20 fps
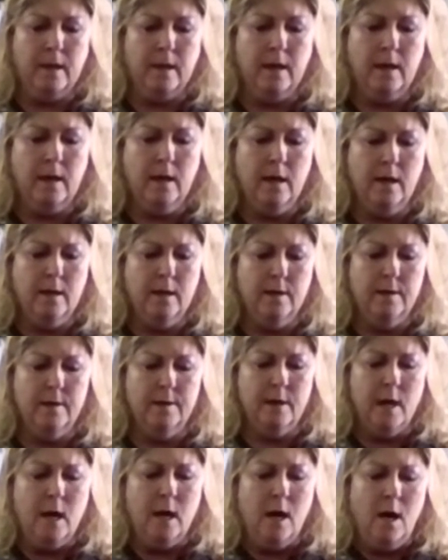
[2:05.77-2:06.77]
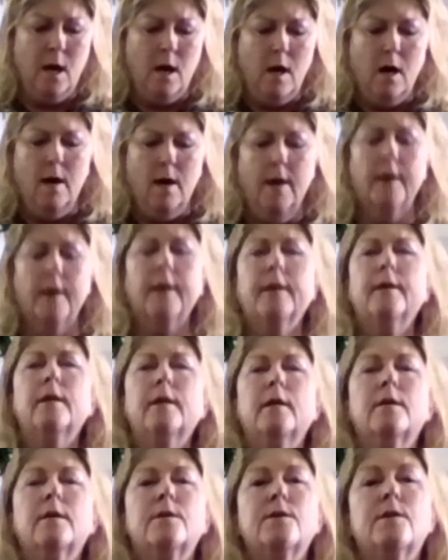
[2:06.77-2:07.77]
And it
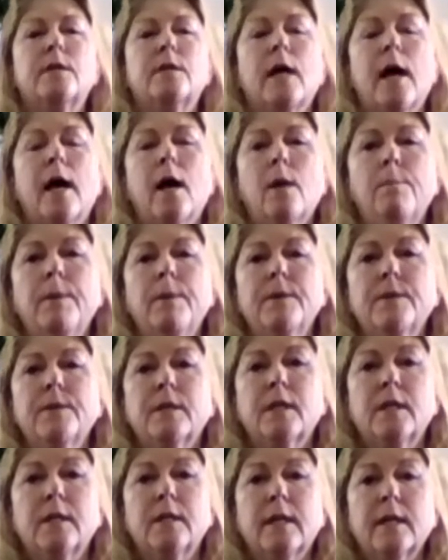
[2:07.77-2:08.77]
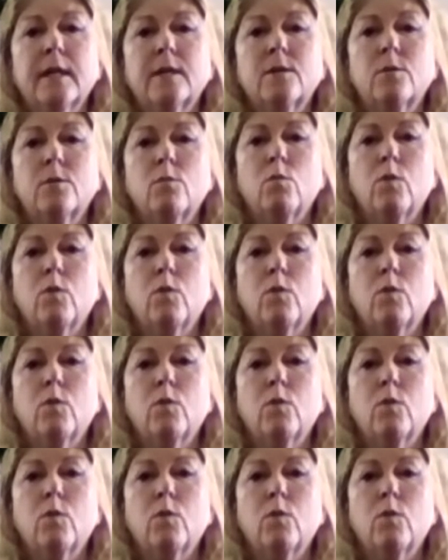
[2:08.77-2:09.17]
is to help us connect